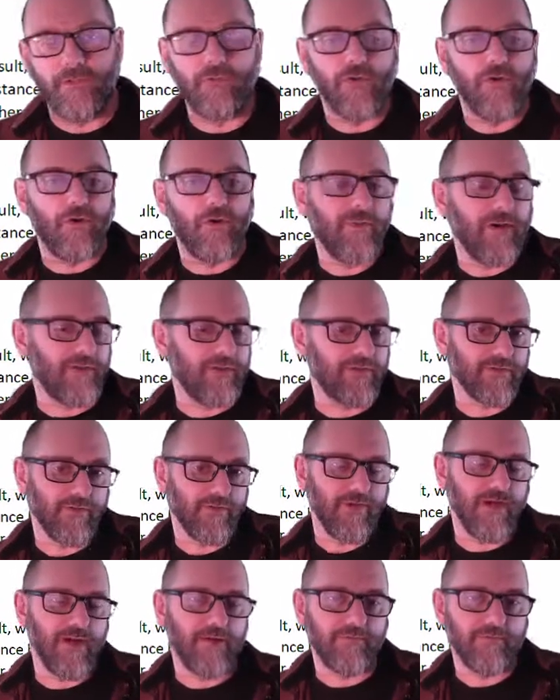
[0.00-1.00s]
They'll grow by the
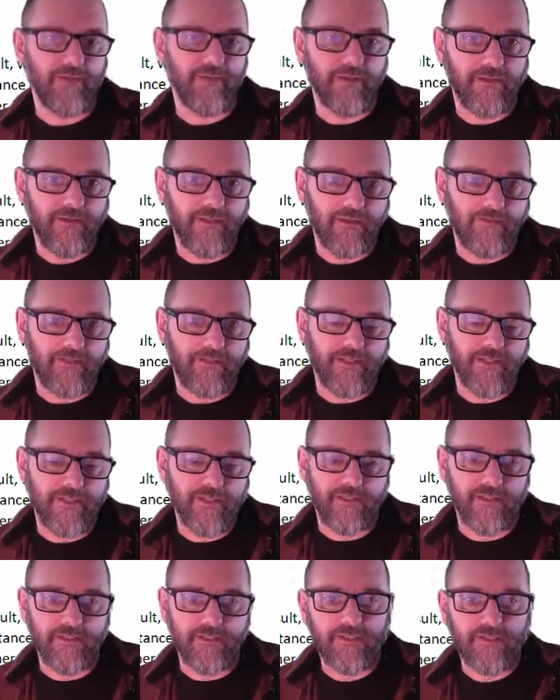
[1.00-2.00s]
square of the
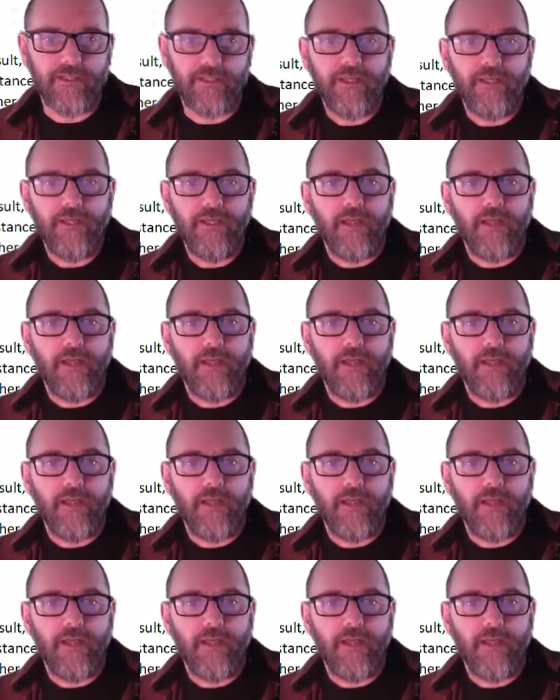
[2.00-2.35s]
distance.